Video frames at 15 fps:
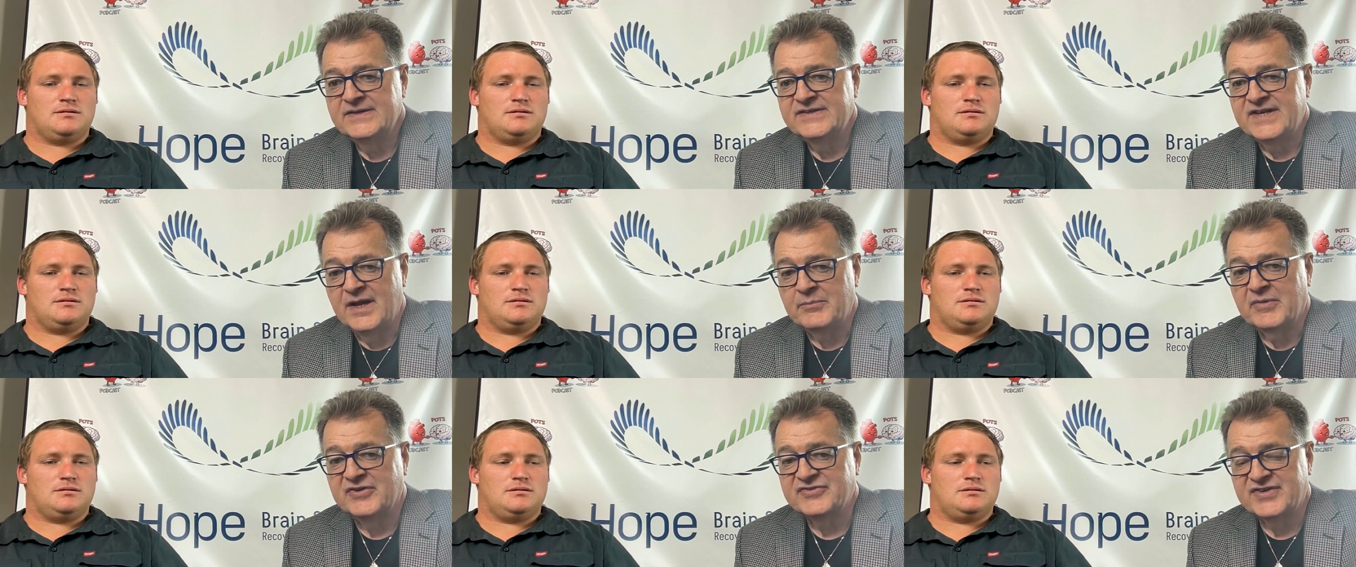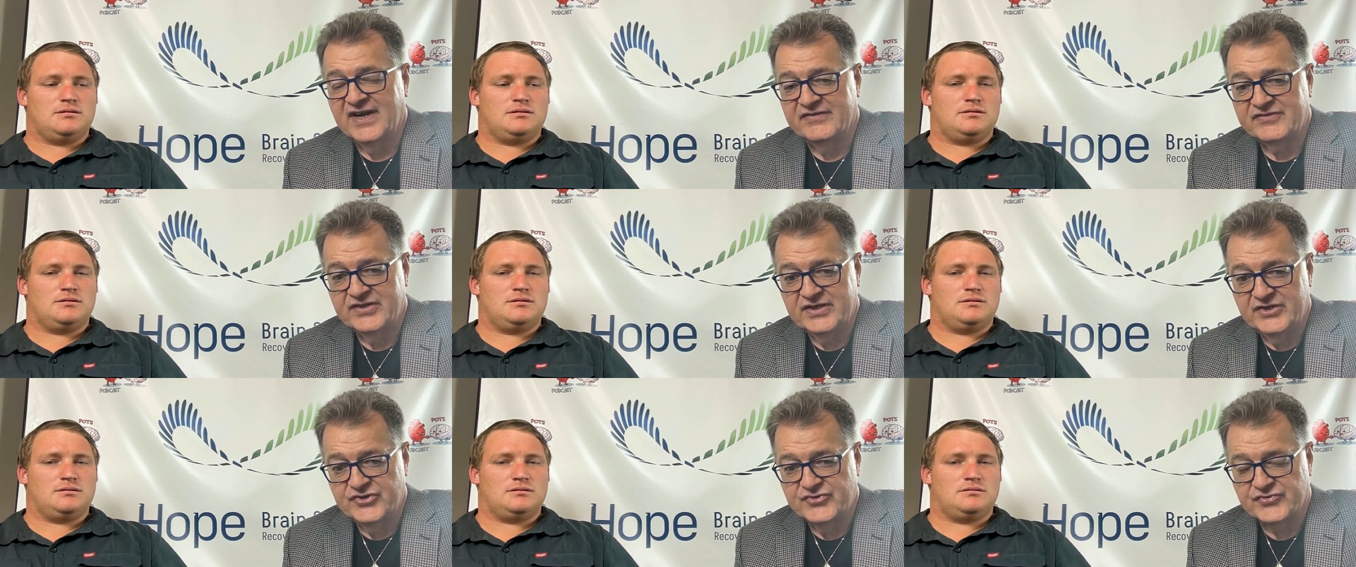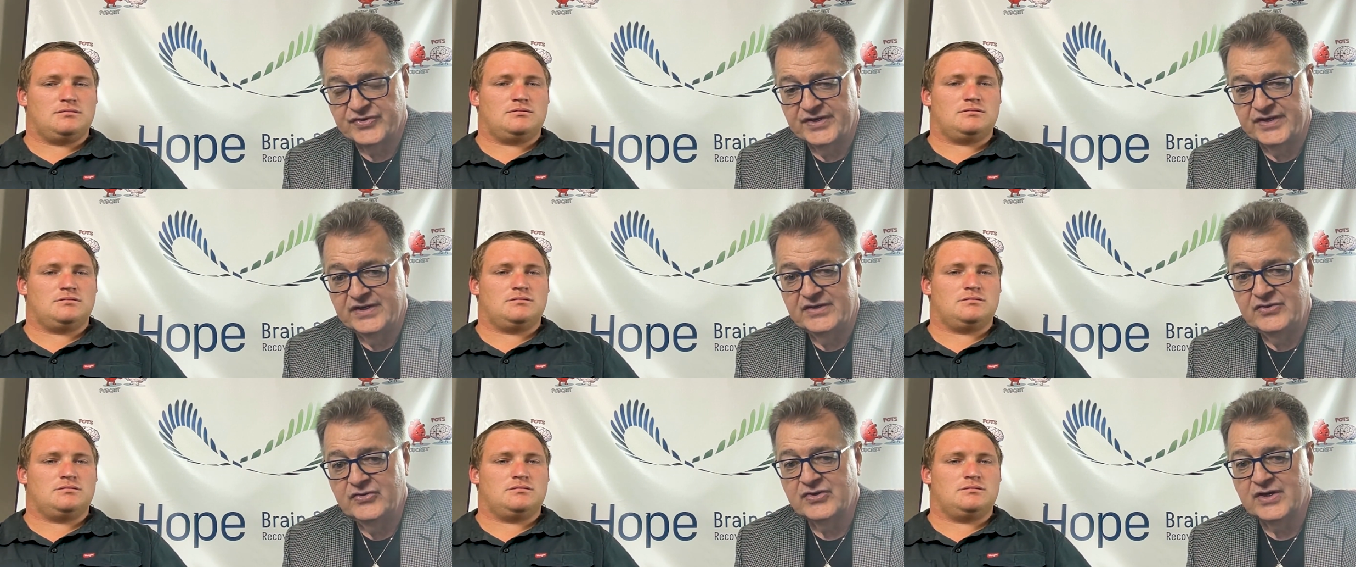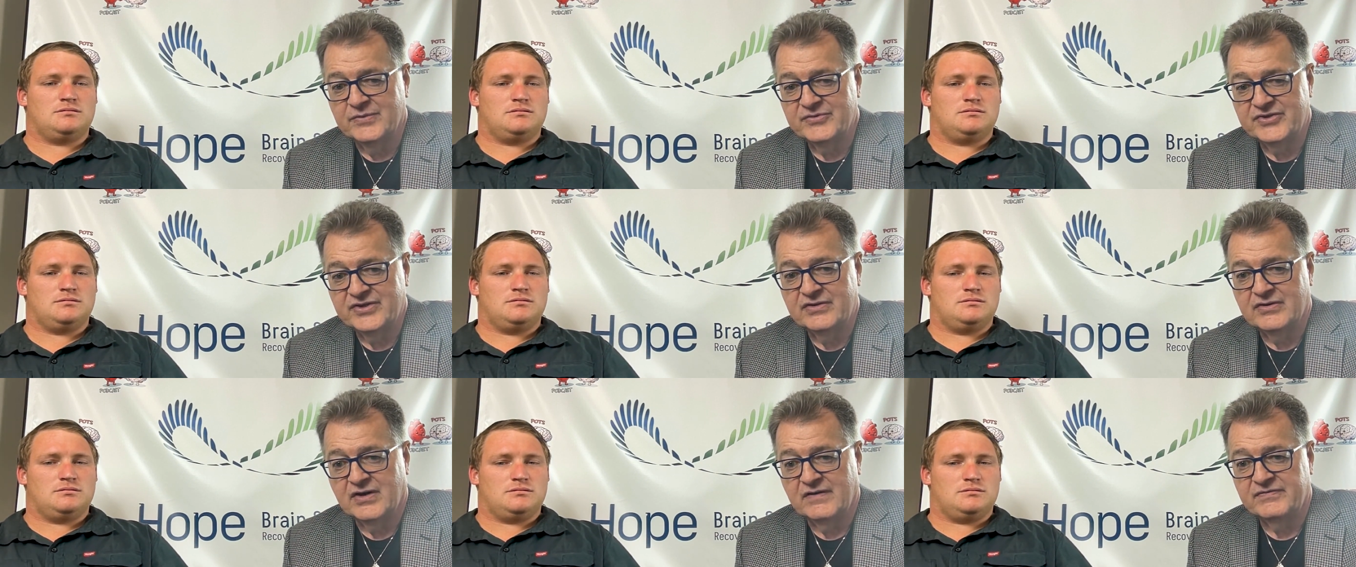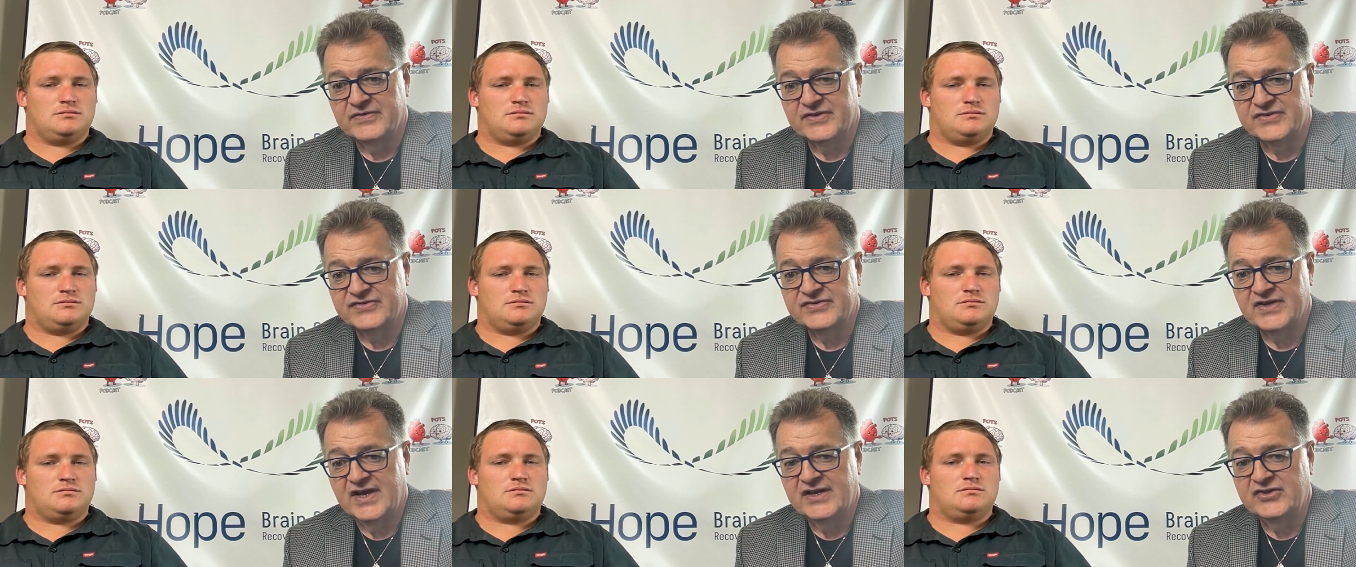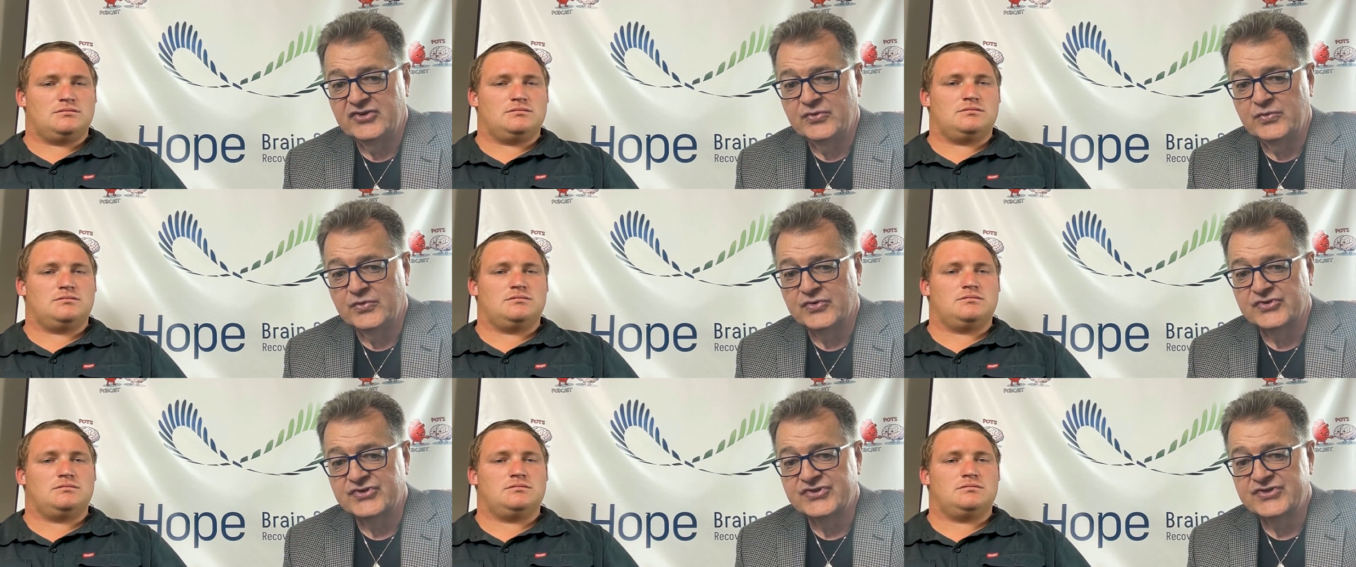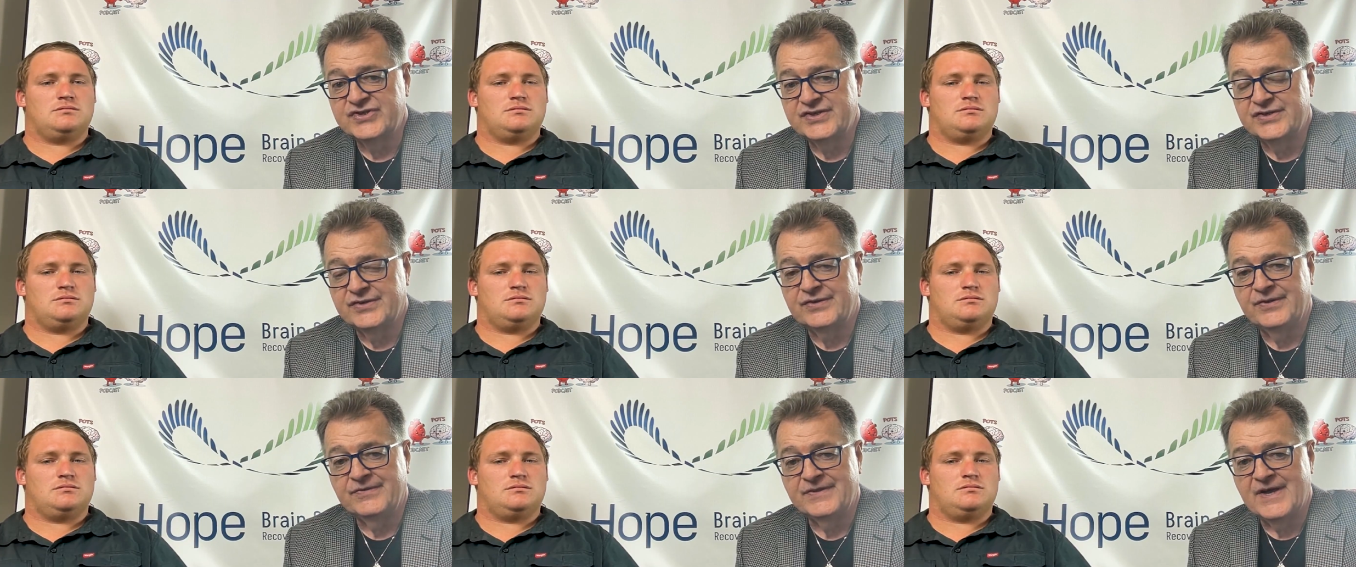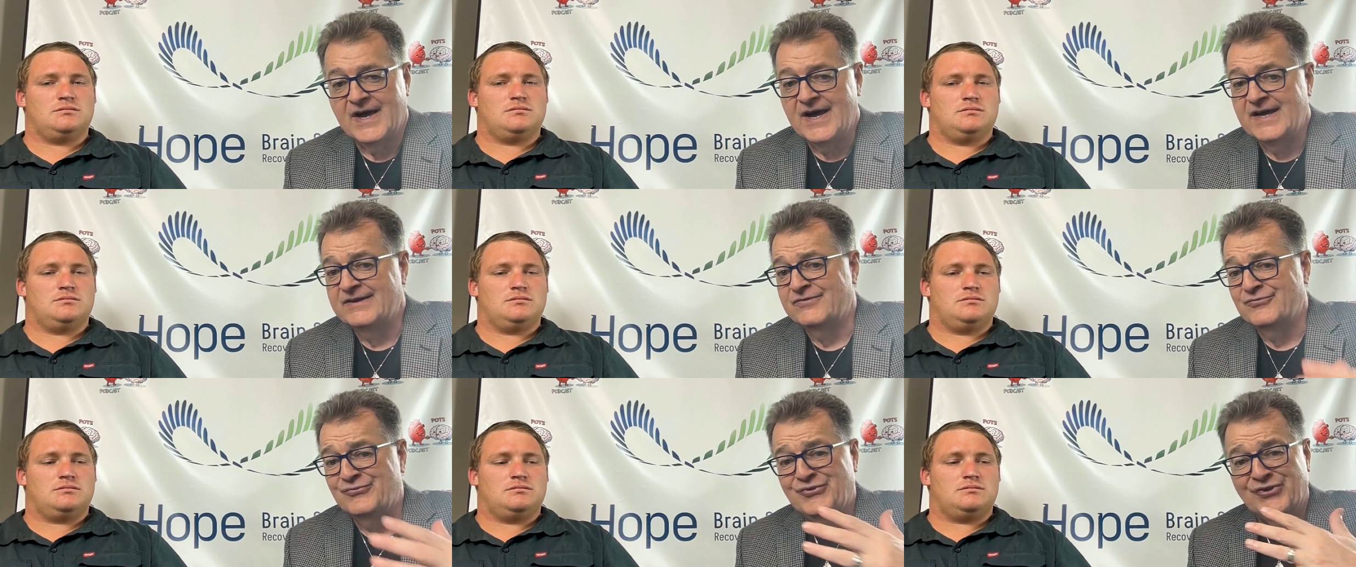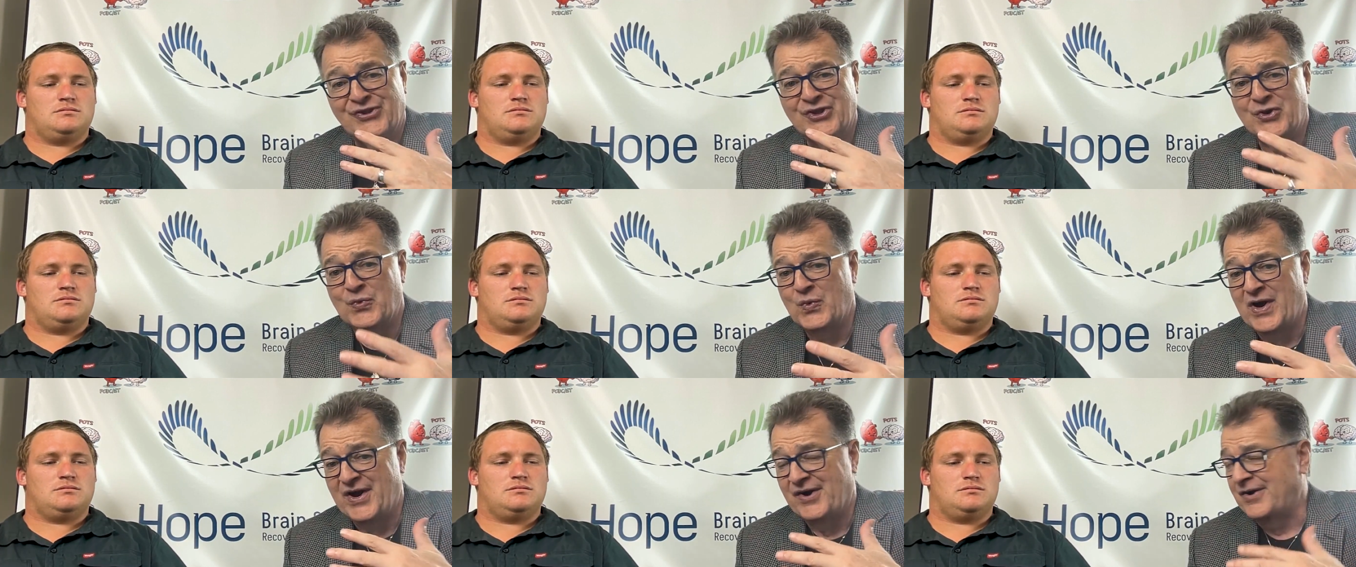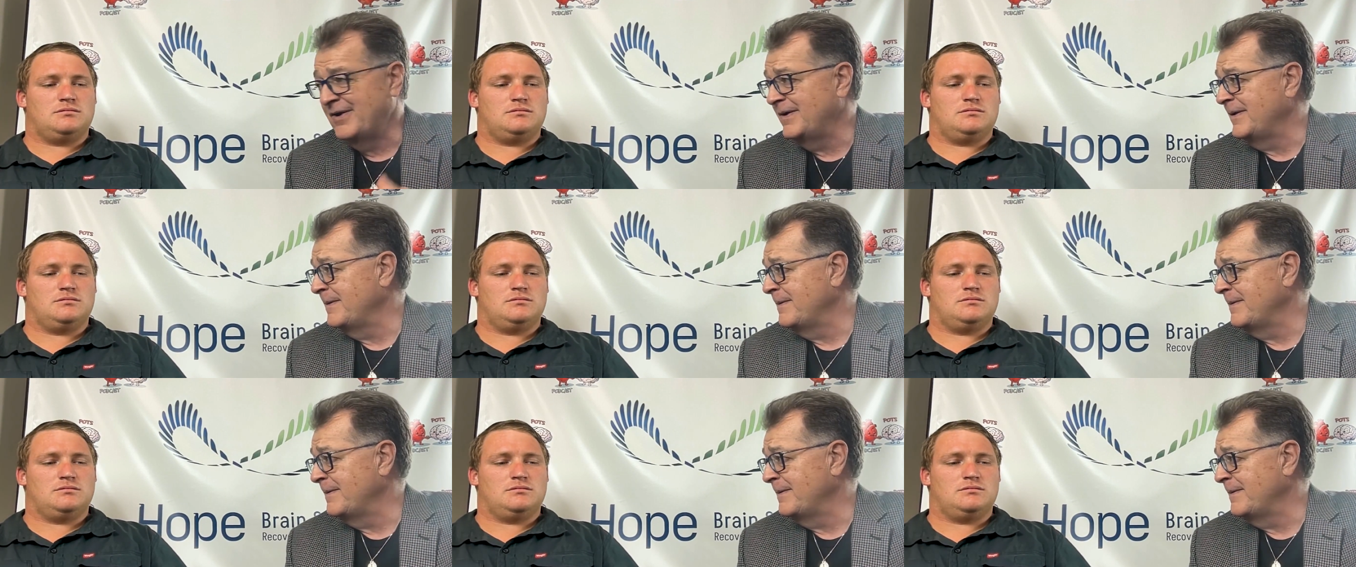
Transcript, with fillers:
Speaker 1: 10 months after the injury, you come to the office and you were still not really aware.